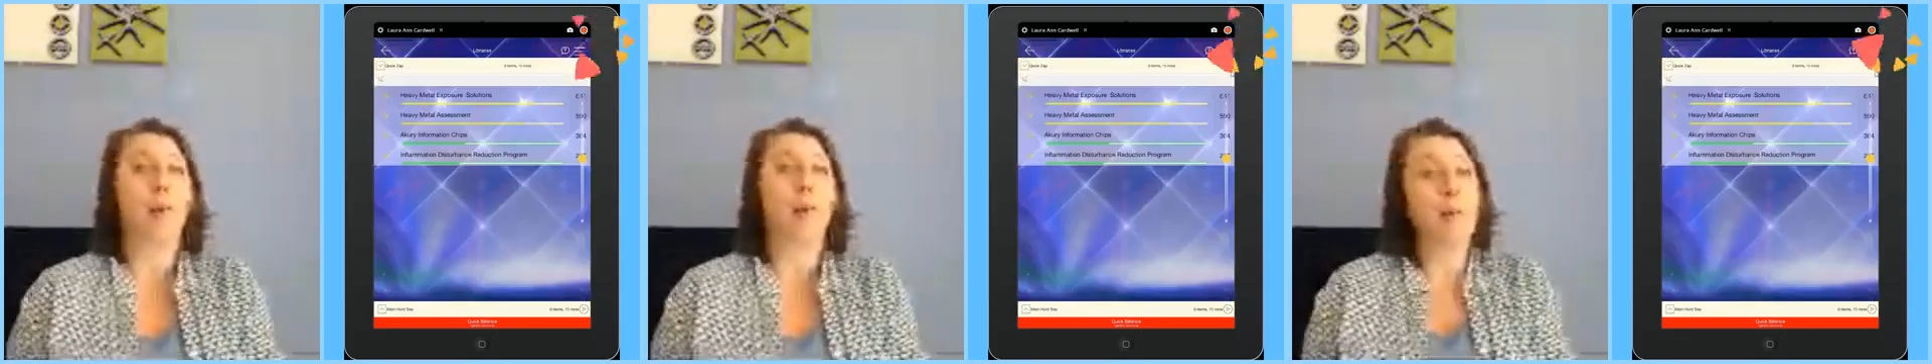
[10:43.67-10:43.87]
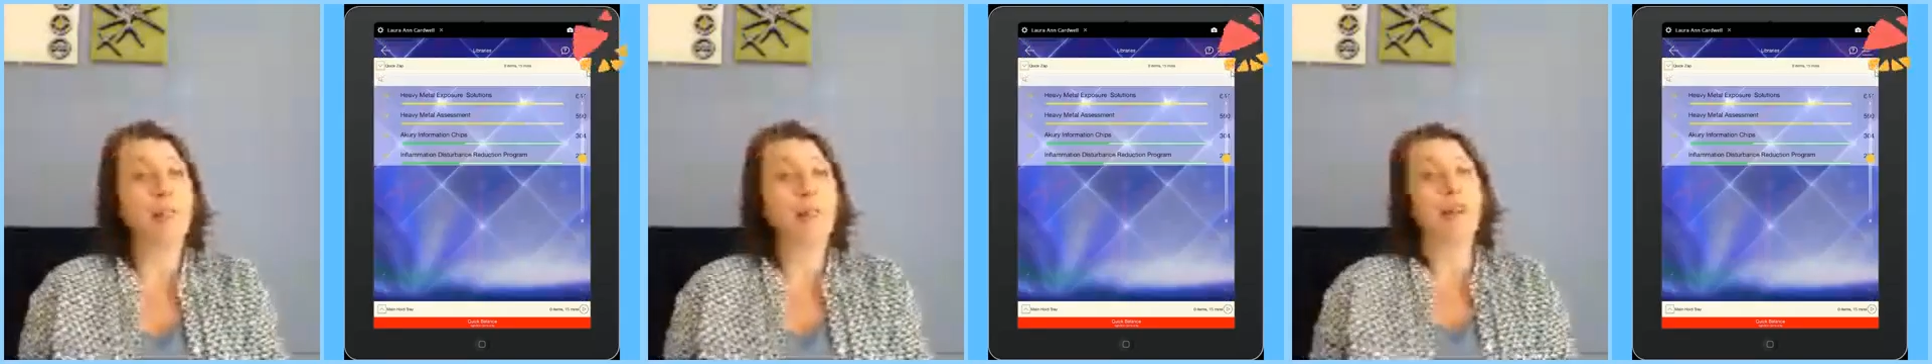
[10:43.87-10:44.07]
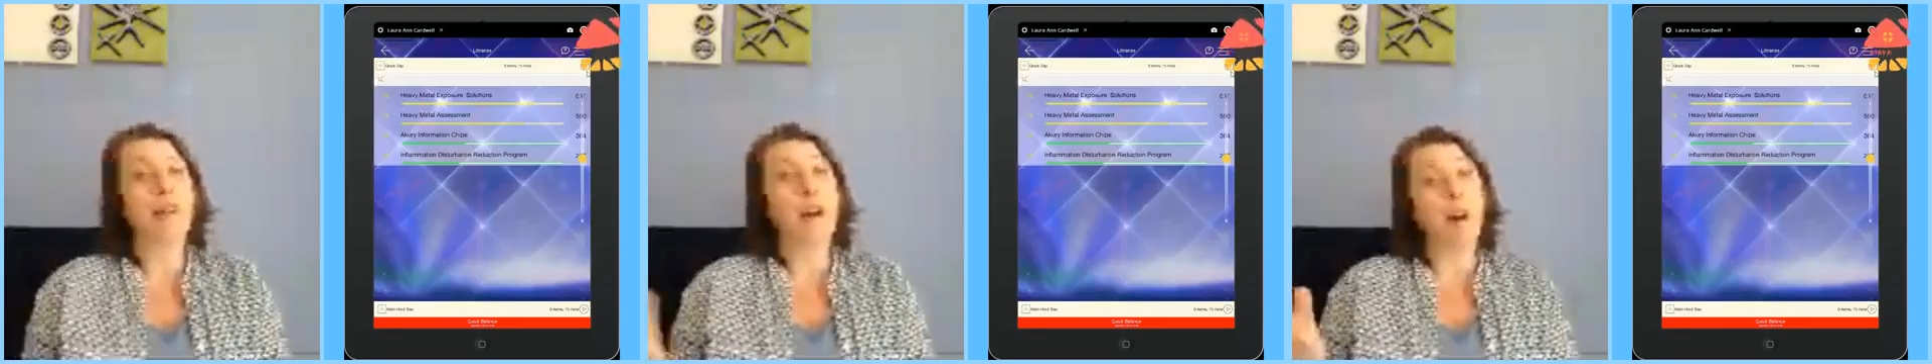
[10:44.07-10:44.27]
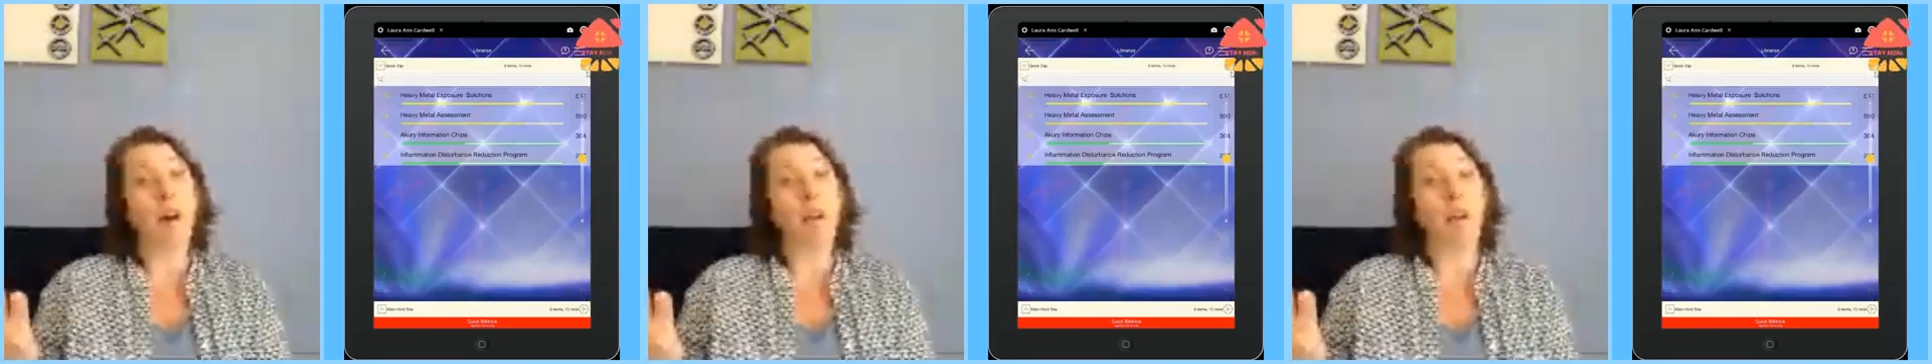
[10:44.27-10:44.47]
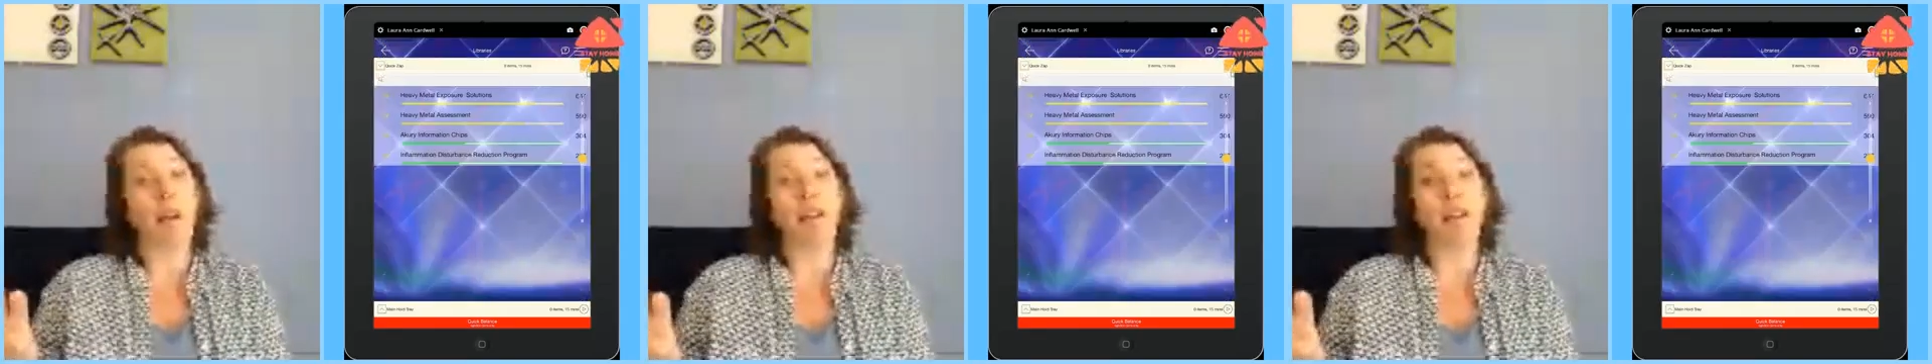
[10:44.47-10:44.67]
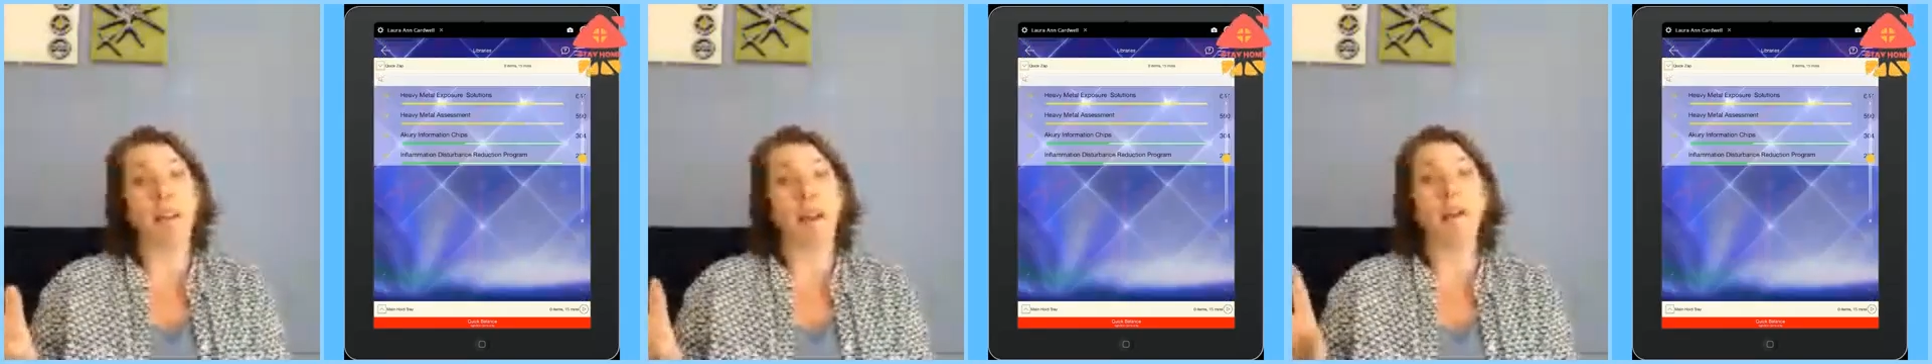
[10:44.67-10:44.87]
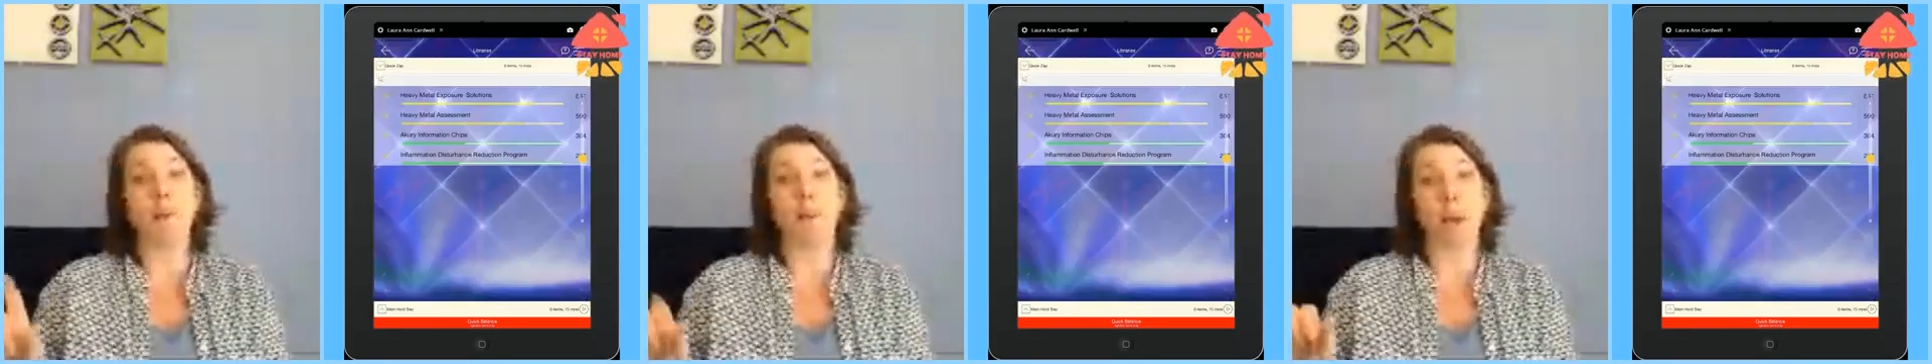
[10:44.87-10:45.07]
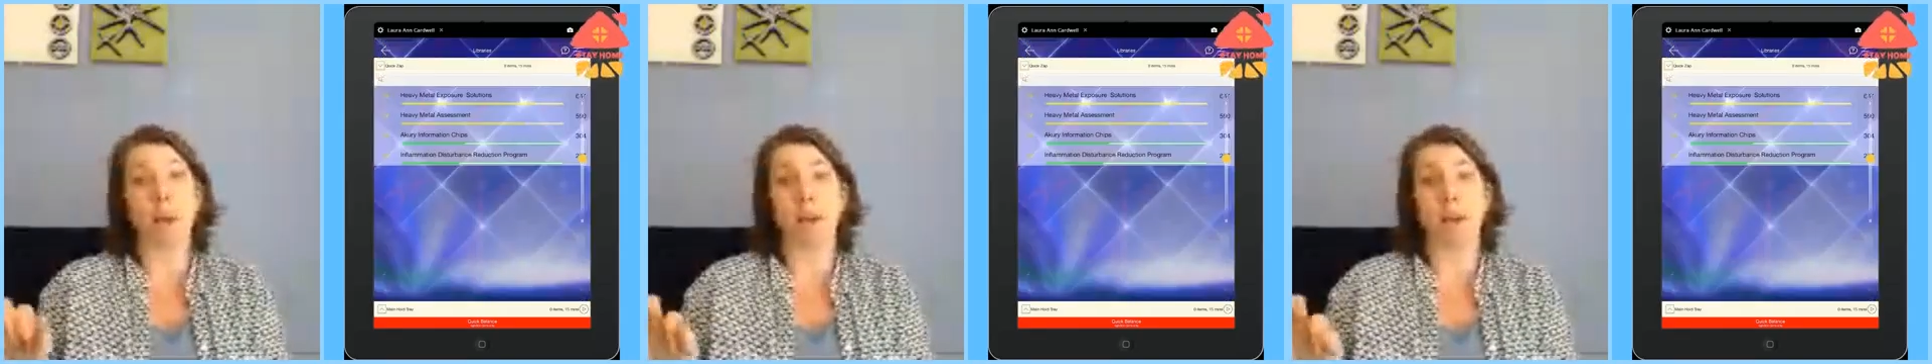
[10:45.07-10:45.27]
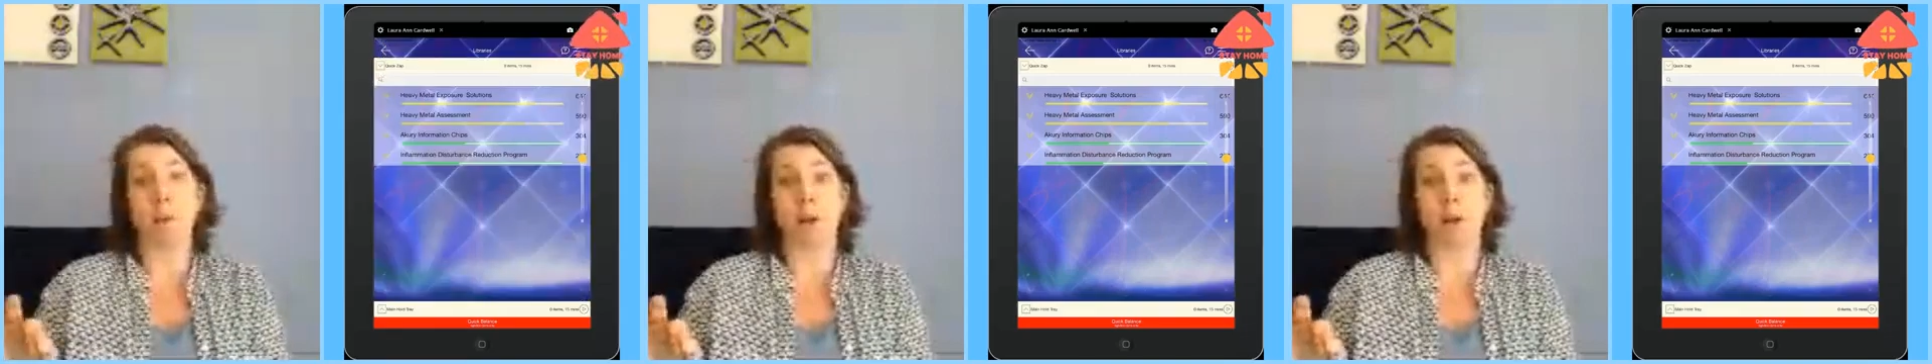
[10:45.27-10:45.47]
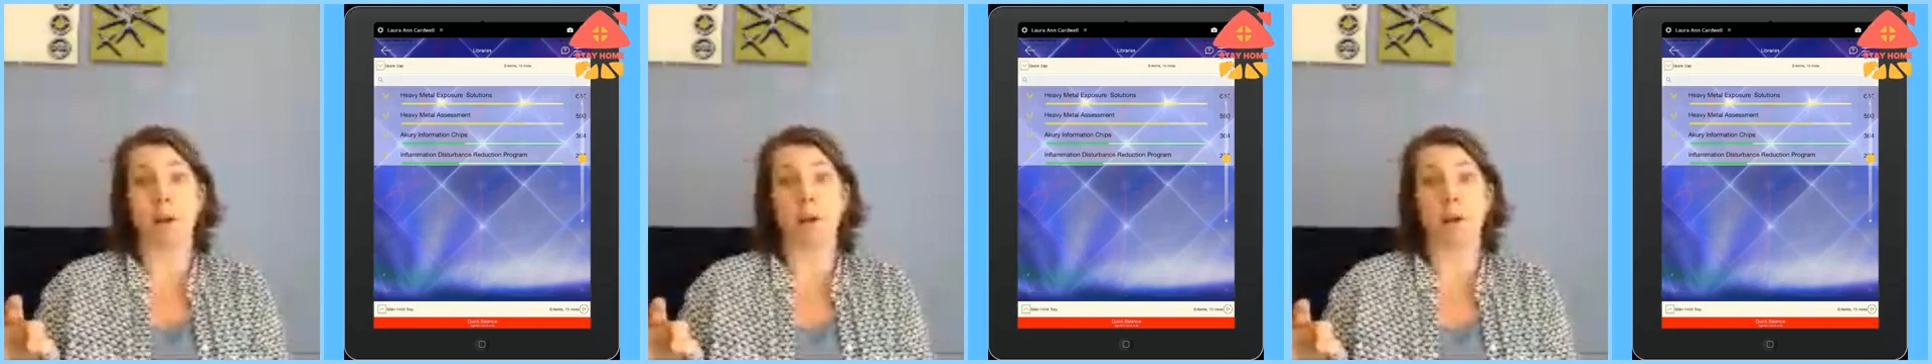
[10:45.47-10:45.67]
And we saw that yellowing
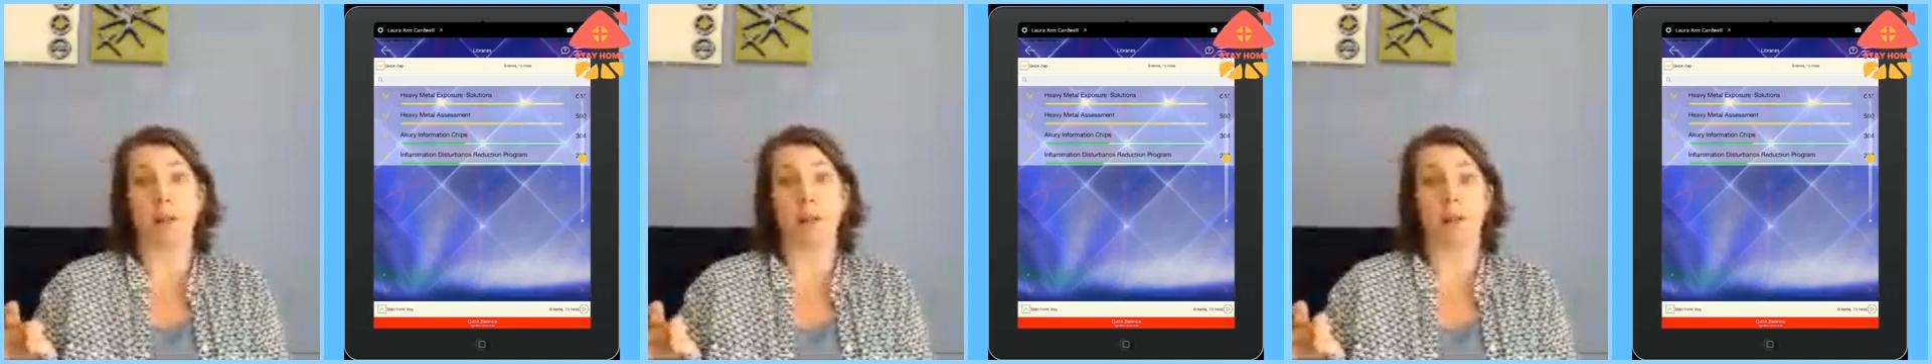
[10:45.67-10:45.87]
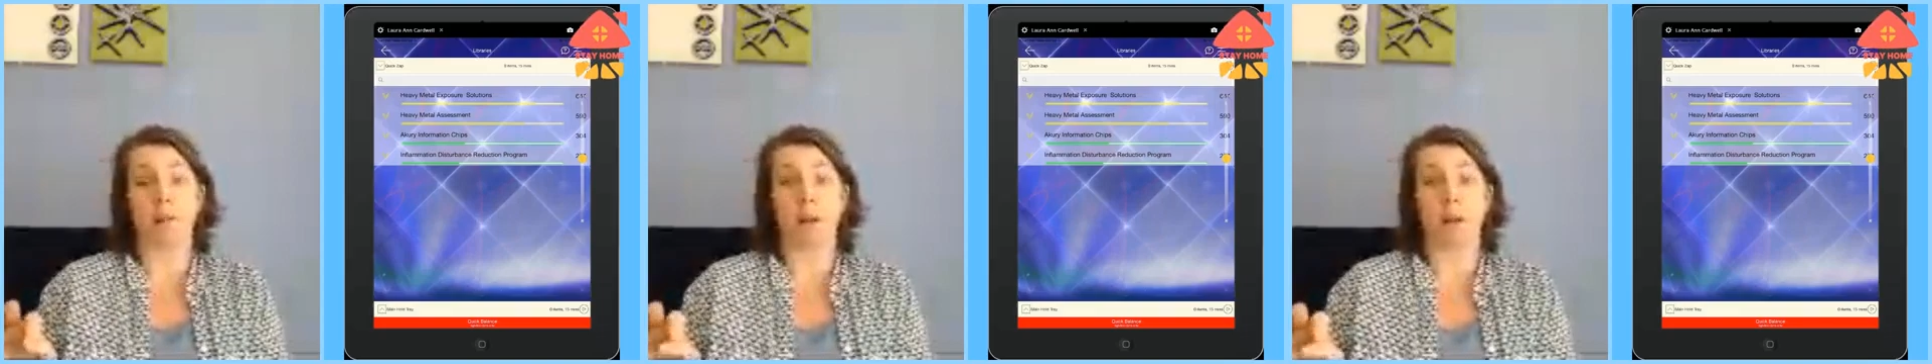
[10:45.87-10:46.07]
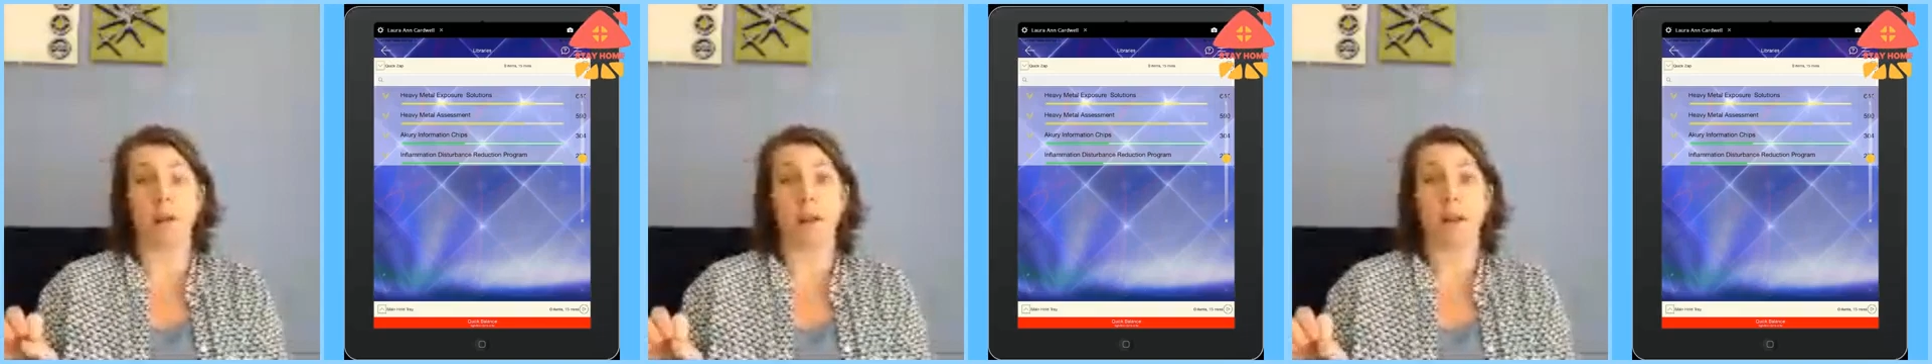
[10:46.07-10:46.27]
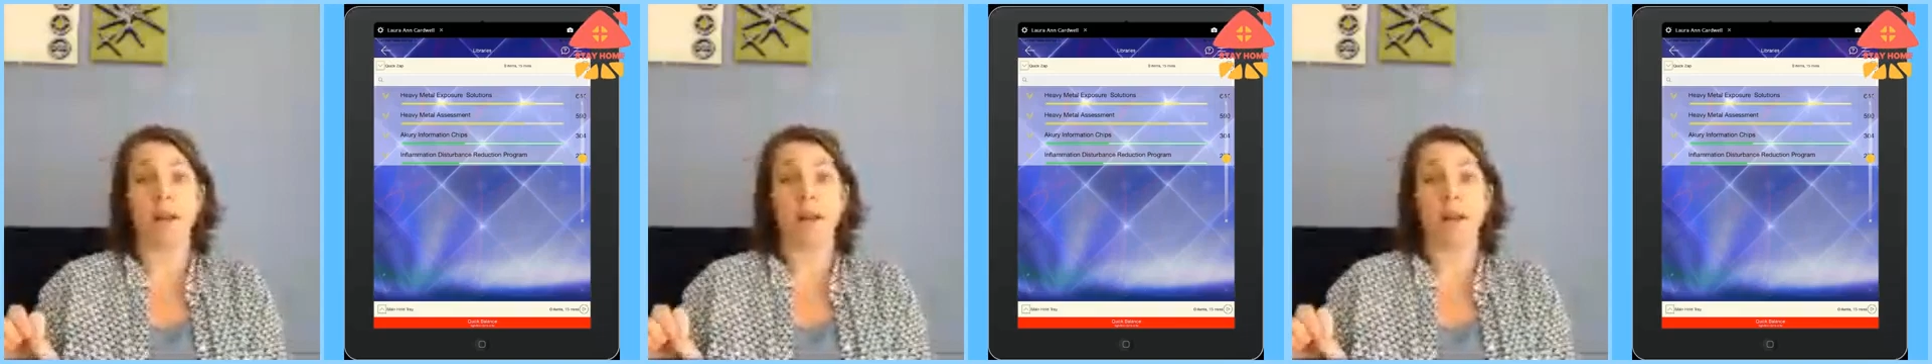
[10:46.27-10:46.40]
going on a little bit,